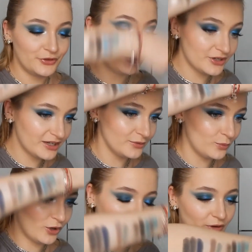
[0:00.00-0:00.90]
you're not gonna
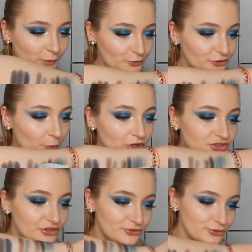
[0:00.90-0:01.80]
walk around with
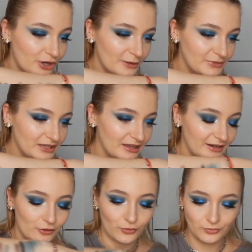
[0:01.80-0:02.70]
swatches, you know what I mean?
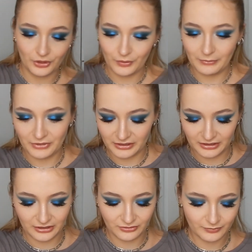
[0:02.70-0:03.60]
Like, oh no, I'm not
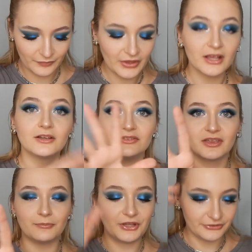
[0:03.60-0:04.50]
gonna
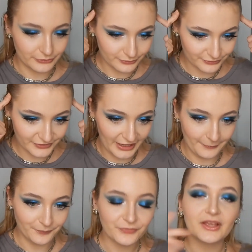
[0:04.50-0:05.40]
thumbnail. Yeah.
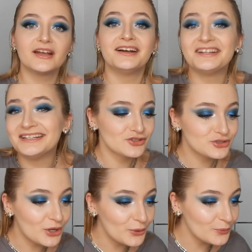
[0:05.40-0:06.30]

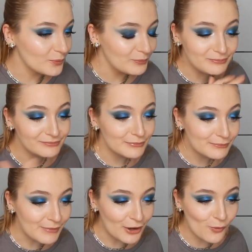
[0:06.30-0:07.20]
So
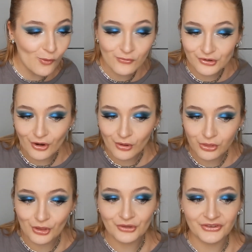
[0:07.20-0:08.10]
my
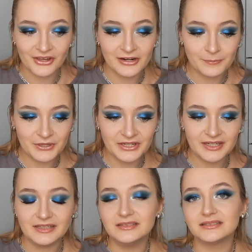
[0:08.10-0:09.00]
overall thoughts and
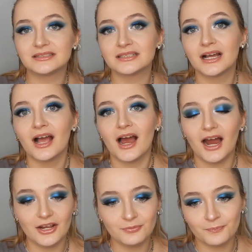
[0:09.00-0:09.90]
opinions,
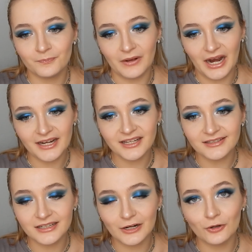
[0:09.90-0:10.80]
I
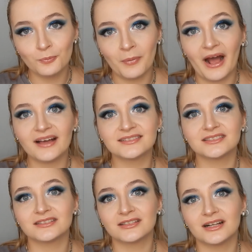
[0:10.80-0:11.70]
can go past
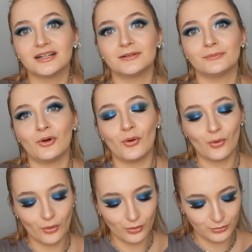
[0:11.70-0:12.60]
the
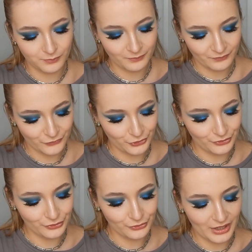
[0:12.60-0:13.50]
whole
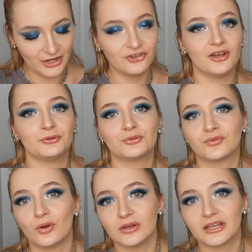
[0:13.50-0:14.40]
2 eyeshadows
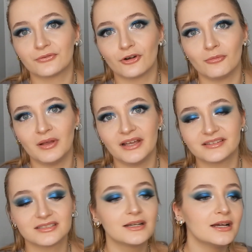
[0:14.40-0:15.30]
falling from it.